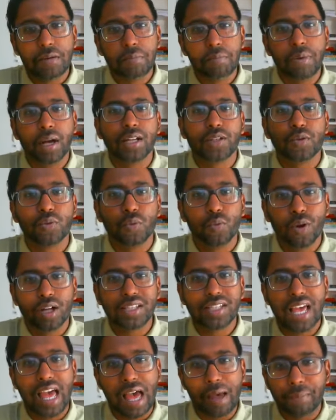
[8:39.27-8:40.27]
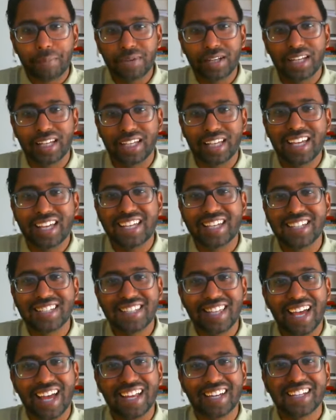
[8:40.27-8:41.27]
But what's happening is
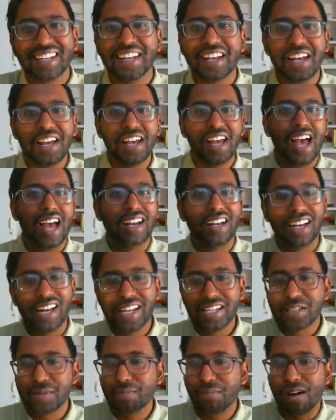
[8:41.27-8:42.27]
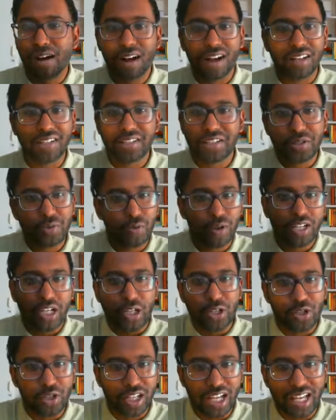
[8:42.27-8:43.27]
that unless Mars is
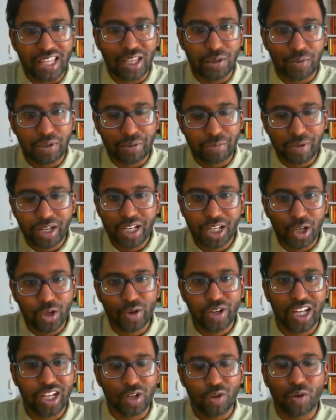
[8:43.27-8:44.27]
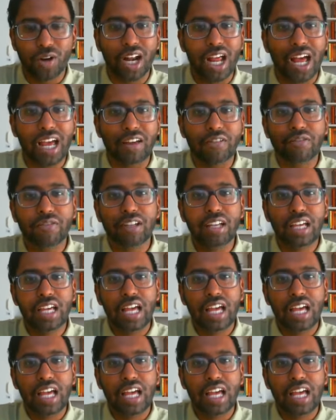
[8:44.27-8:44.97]
working together with Mercury in your life,